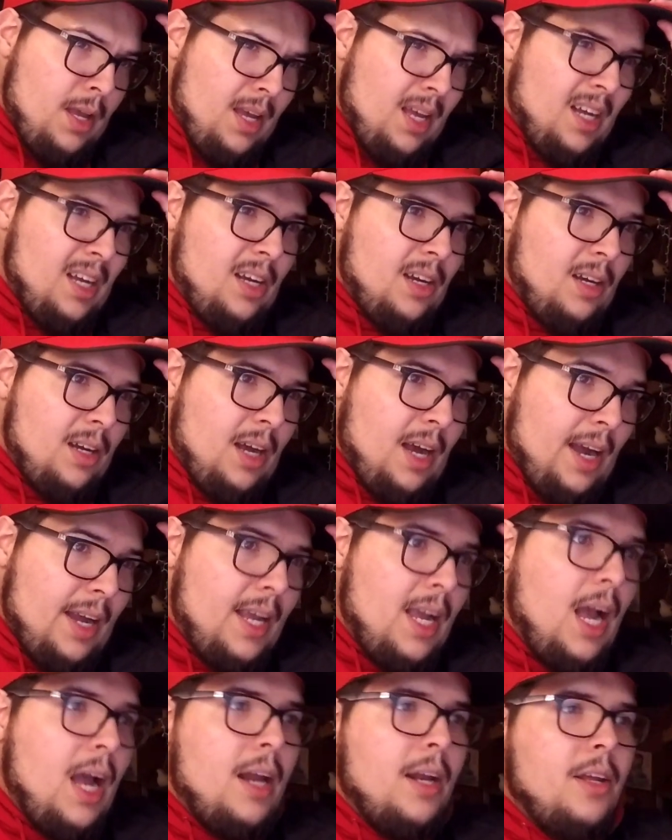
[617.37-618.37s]
I
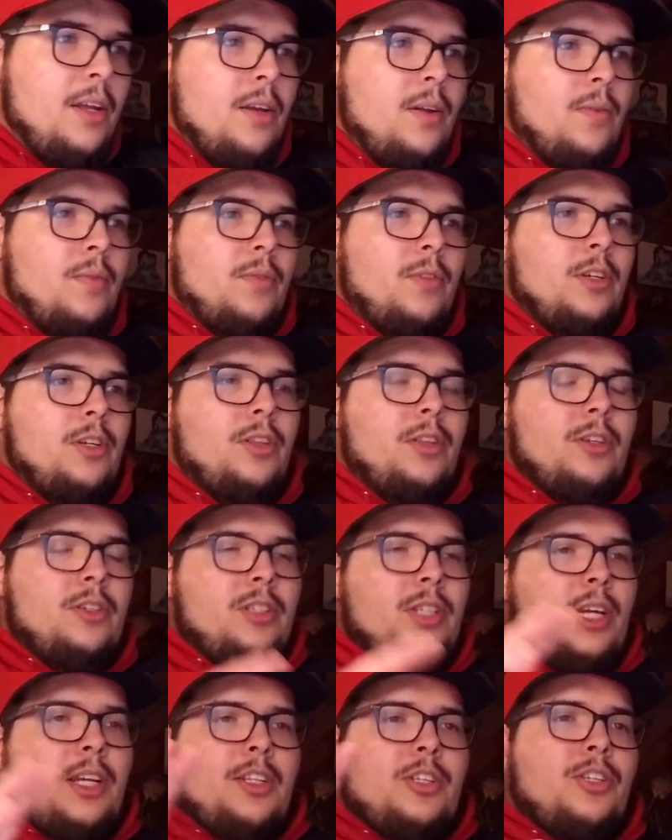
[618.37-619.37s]
got it. There's
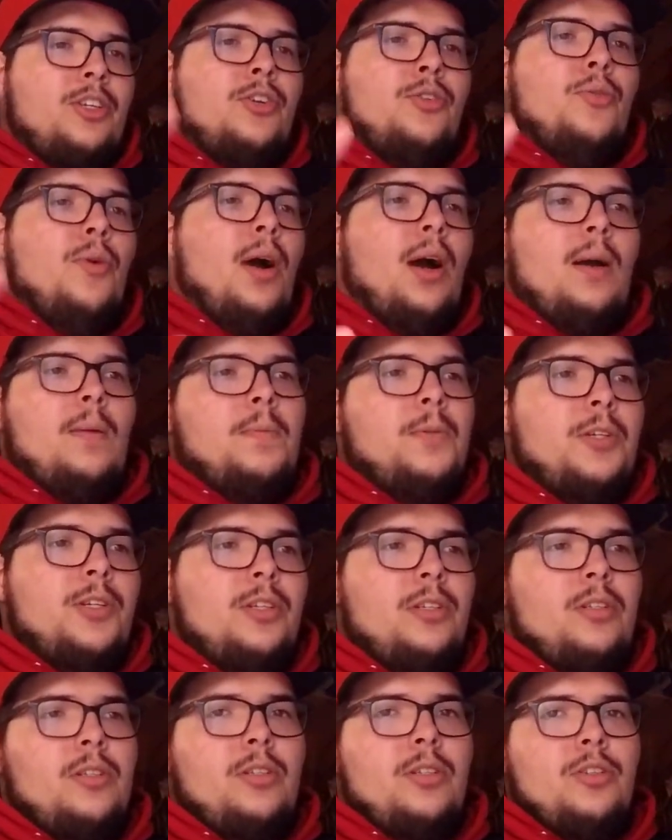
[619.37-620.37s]
like two
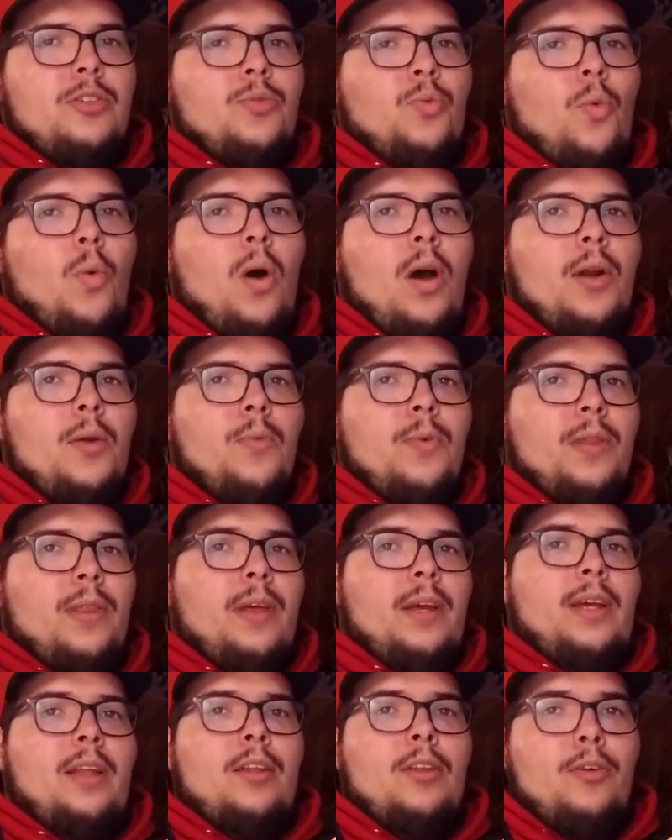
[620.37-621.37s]
options. There's one with
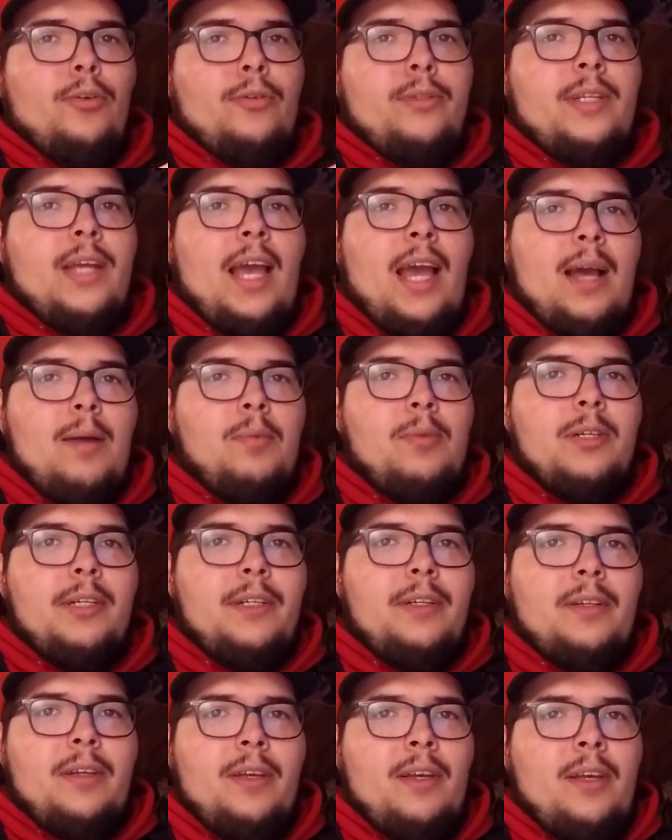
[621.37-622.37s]
like a little
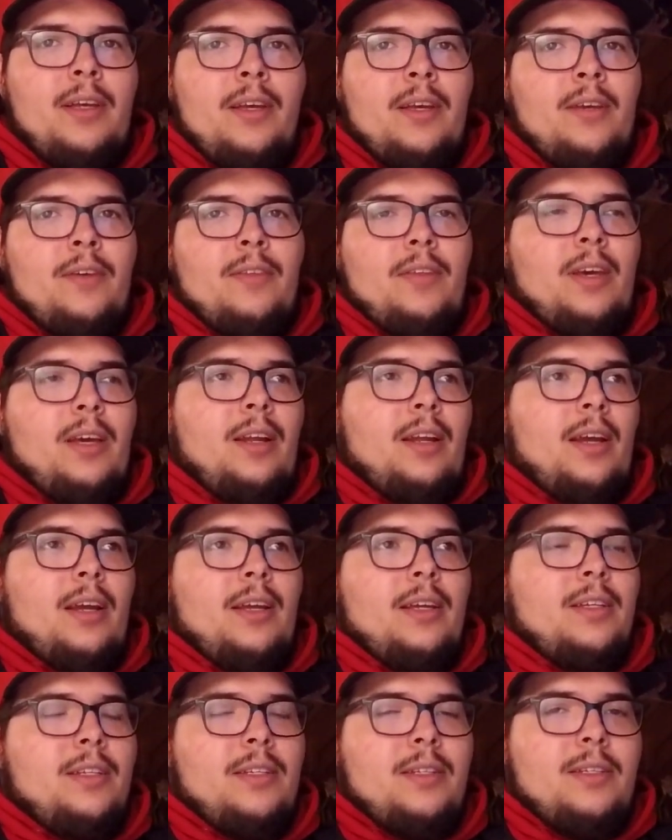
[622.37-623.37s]
tablet that I
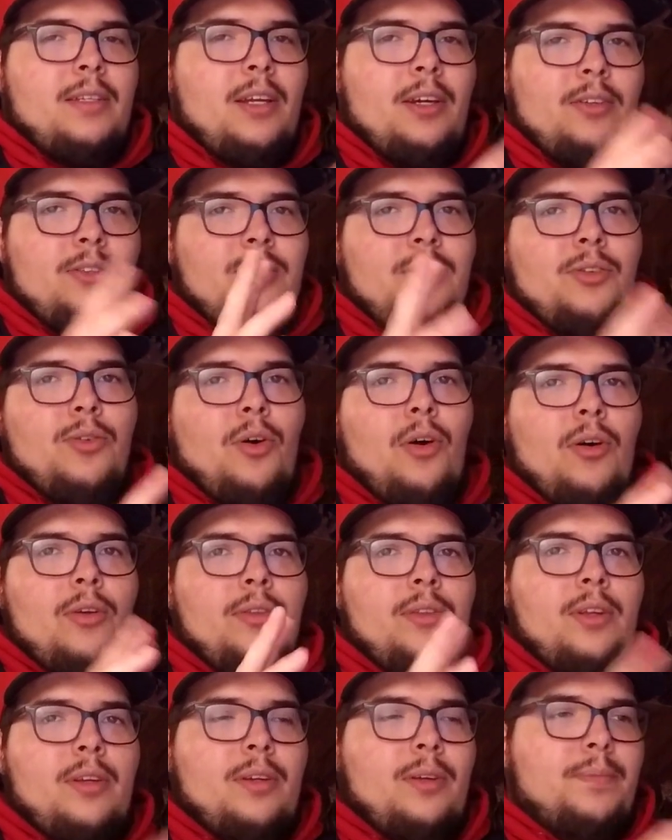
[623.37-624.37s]
guess tells you all
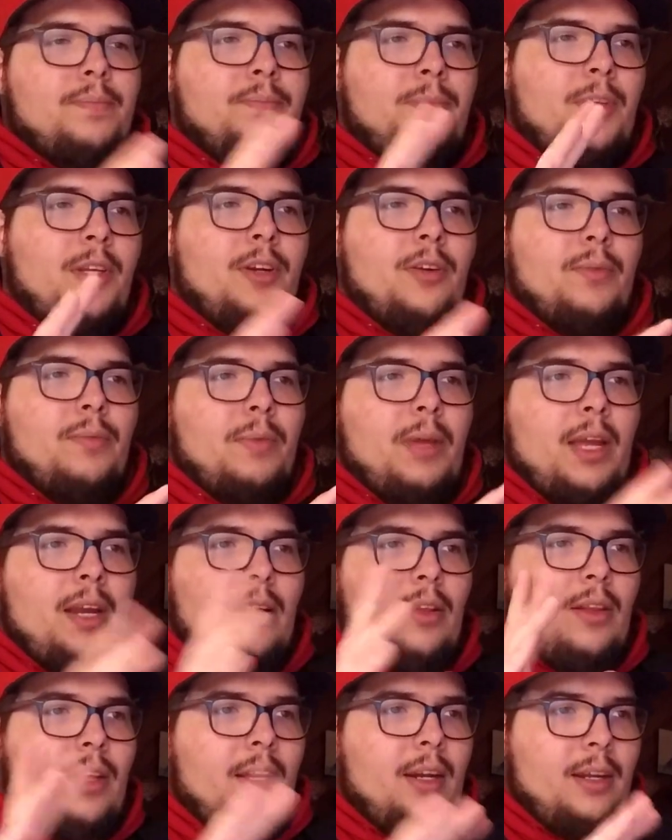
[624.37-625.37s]
the
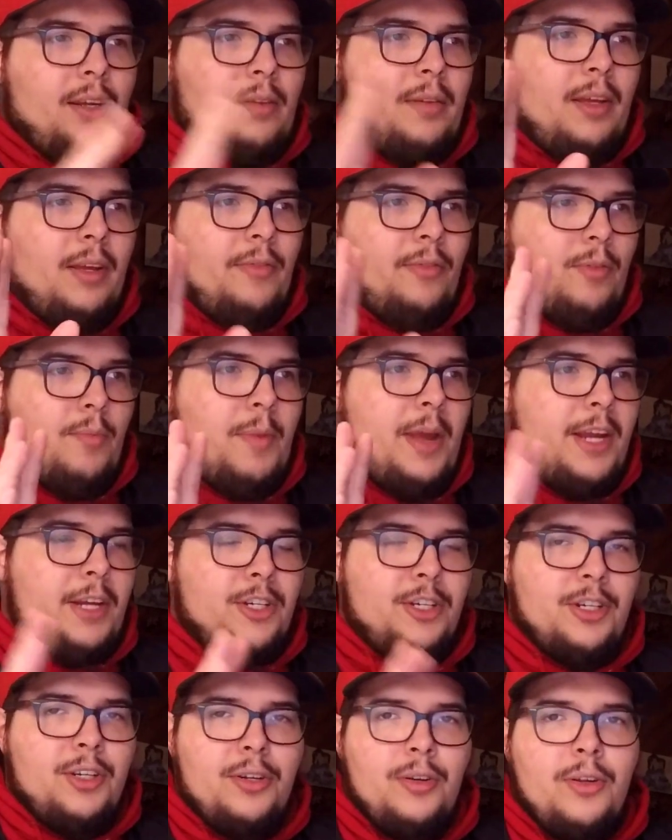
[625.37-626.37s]
analytic
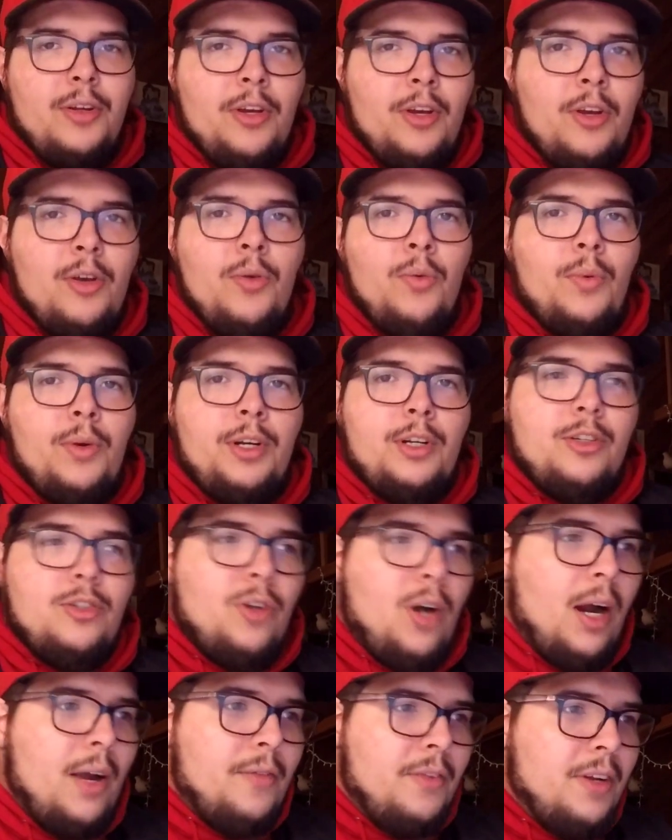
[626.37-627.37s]
information when you're
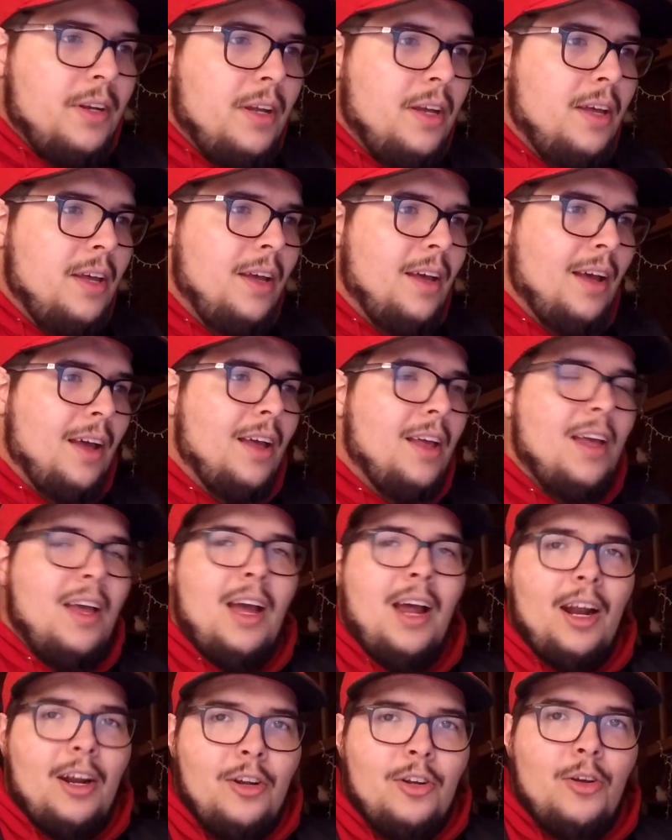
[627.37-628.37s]
driving.
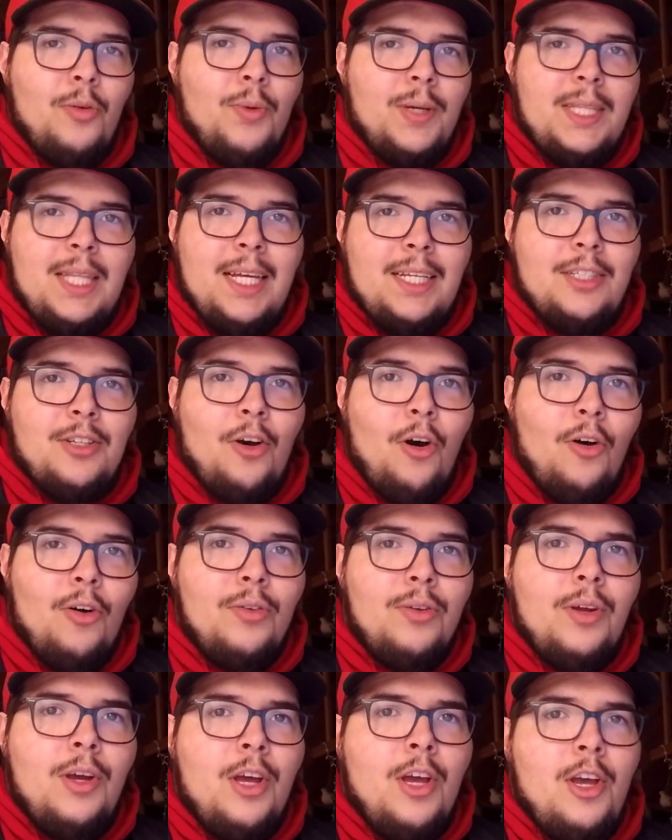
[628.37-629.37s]
I don't know what that's
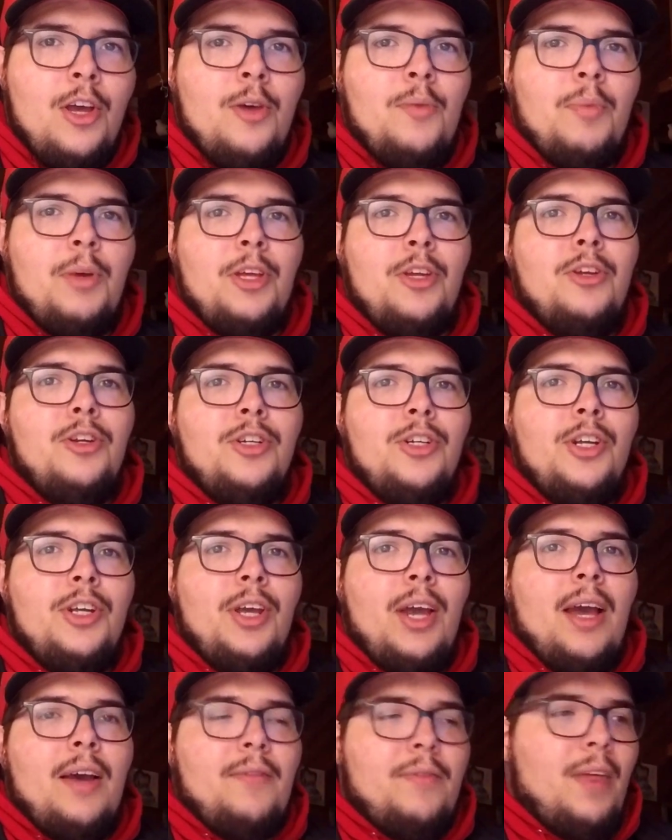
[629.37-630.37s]
called, but usually
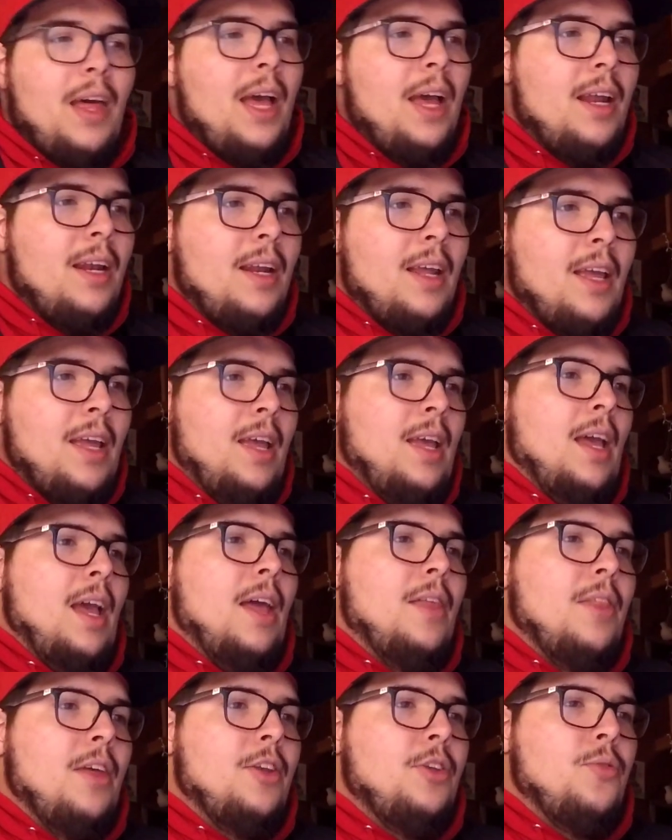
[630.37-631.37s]
you have that,
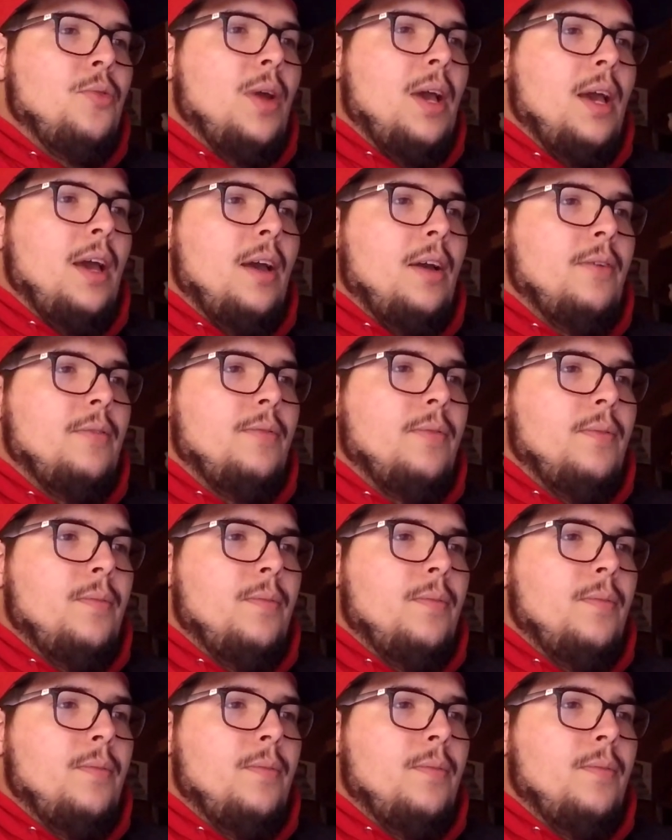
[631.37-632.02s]
and then you have